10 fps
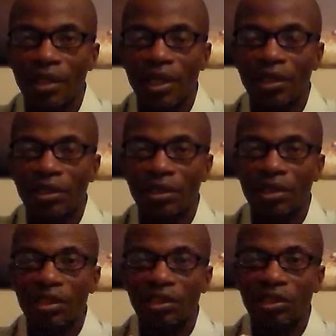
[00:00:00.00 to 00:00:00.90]
that the
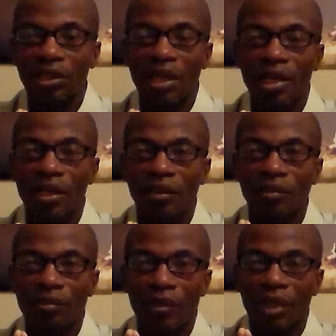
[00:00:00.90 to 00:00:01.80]
sun
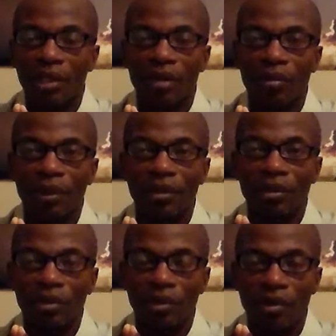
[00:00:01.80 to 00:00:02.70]
shine, and there'll be
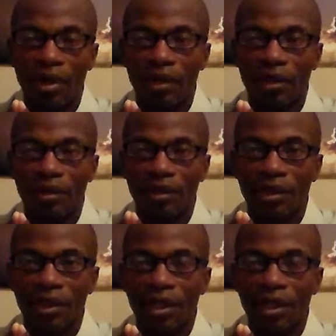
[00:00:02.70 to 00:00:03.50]
no darkness.